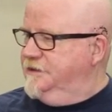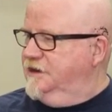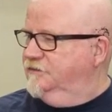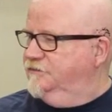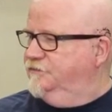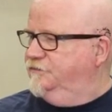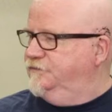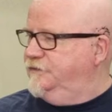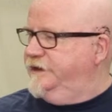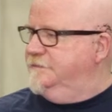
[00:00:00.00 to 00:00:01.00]
That is
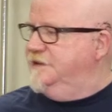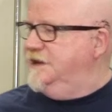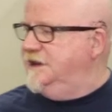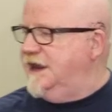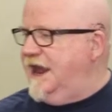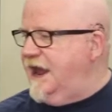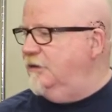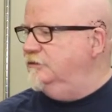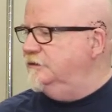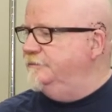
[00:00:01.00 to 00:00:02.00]
freaking me
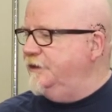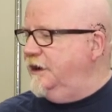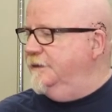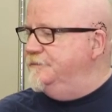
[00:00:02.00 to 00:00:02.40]
out. All right.